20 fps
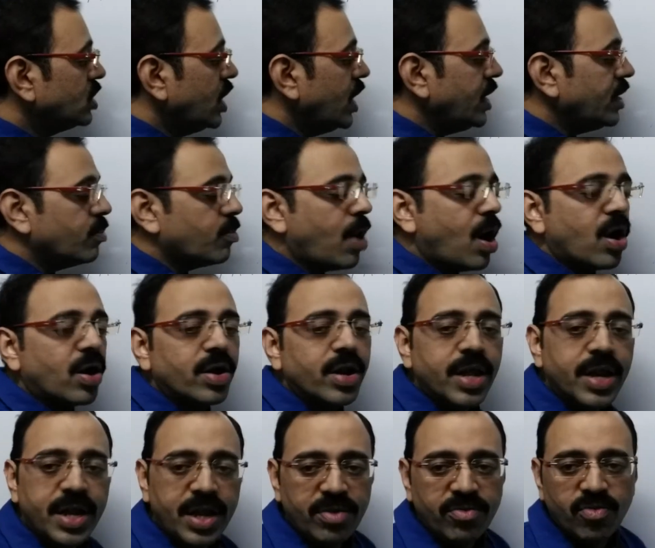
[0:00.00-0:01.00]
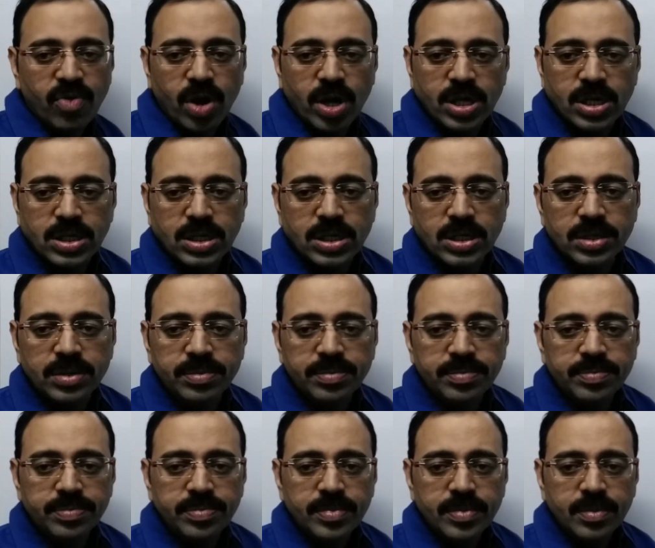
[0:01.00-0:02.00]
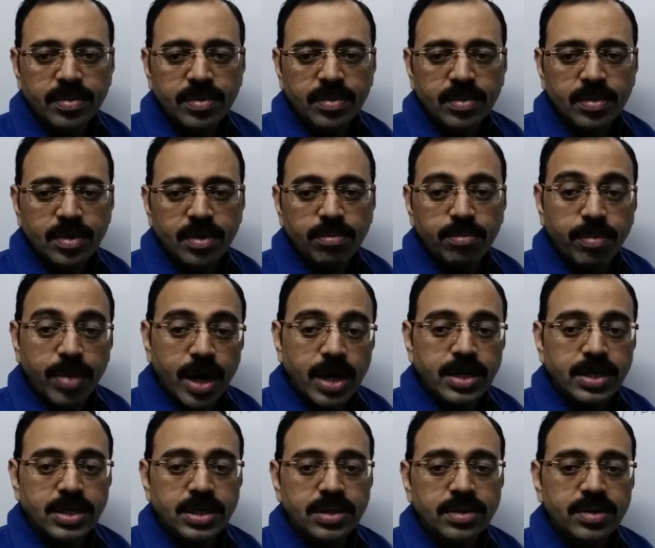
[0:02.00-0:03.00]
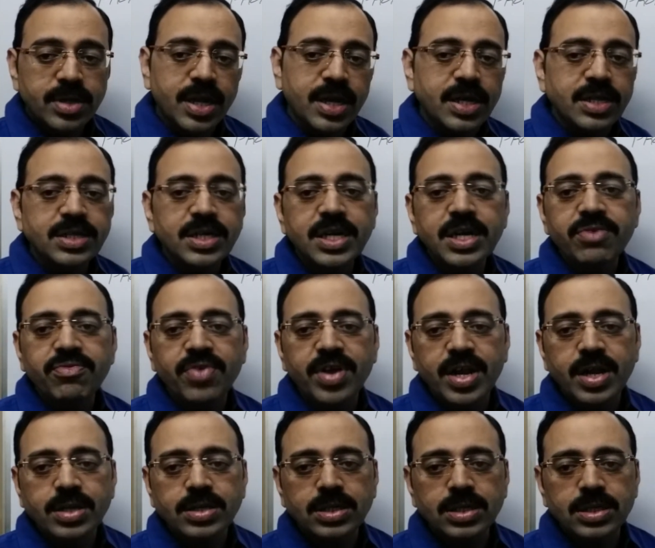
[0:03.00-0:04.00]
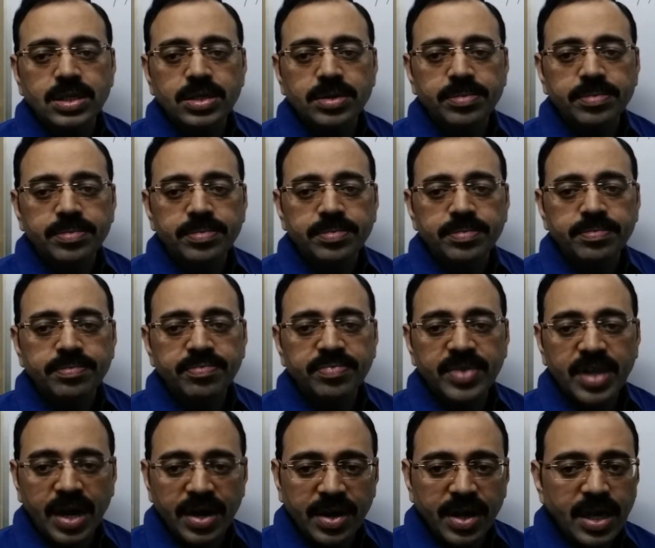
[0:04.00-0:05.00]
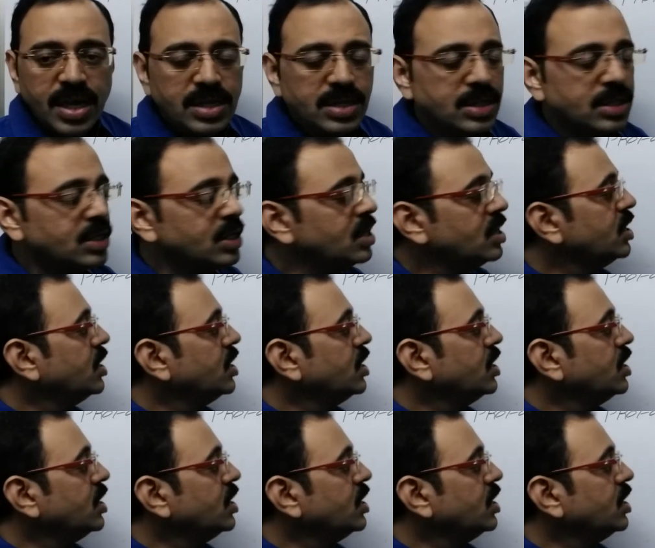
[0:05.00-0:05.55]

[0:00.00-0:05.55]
like ordinary invoice, but there is a difference. That is,